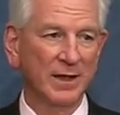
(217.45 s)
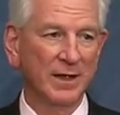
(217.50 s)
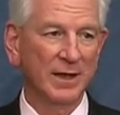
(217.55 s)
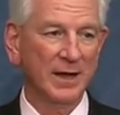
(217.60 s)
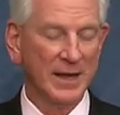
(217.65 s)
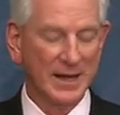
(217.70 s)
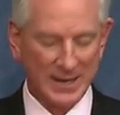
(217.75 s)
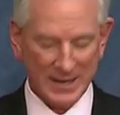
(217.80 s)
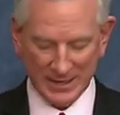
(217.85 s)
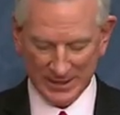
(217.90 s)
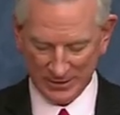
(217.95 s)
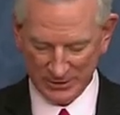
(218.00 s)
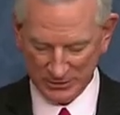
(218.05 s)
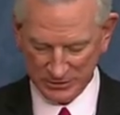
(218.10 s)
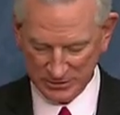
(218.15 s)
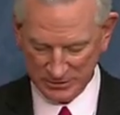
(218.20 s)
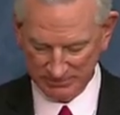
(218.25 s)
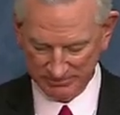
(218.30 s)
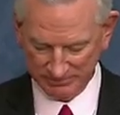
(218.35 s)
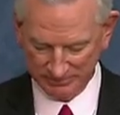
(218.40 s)

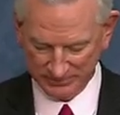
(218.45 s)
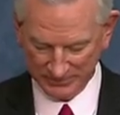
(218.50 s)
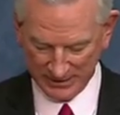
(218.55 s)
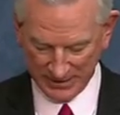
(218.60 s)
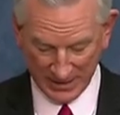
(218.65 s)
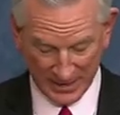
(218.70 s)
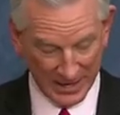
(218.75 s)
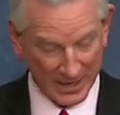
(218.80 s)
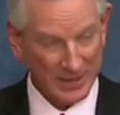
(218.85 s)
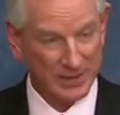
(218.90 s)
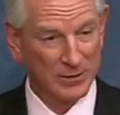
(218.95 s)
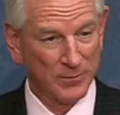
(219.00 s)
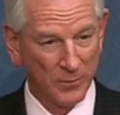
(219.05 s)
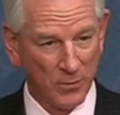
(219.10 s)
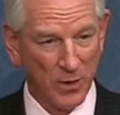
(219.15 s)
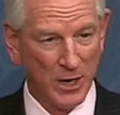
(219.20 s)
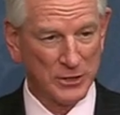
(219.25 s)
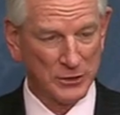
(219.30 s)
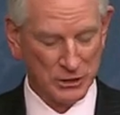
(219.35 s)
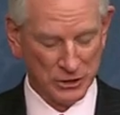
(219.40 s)
headaches, and
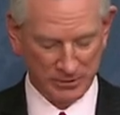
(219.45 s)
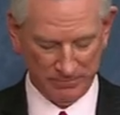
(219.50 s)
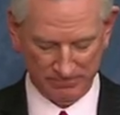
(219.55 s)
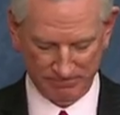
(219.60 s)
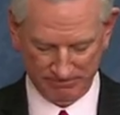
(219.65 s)
depression.